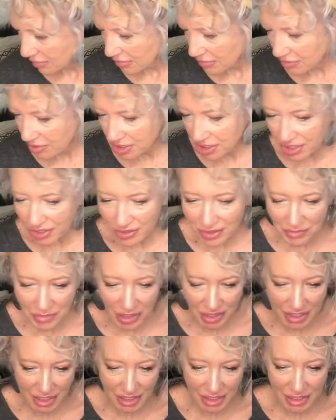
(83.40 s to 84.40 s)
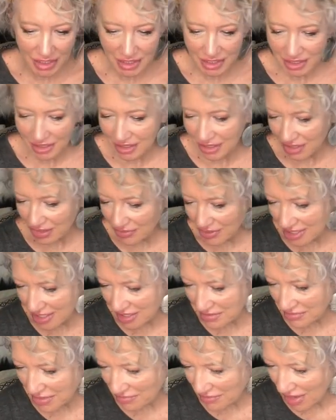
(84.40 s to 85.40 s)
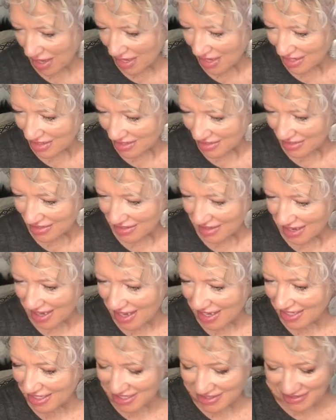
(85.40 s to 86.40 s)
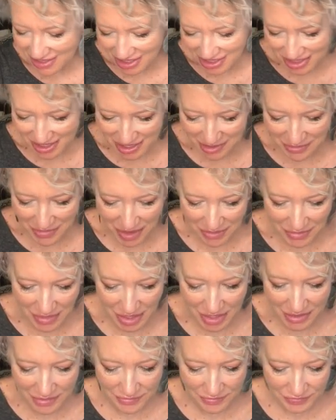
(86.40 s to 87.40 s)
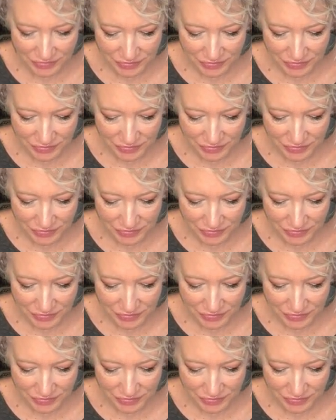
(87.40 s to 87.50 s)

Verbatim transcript: What you doing, monkey? You want to see mama? Huh? You want to see mama?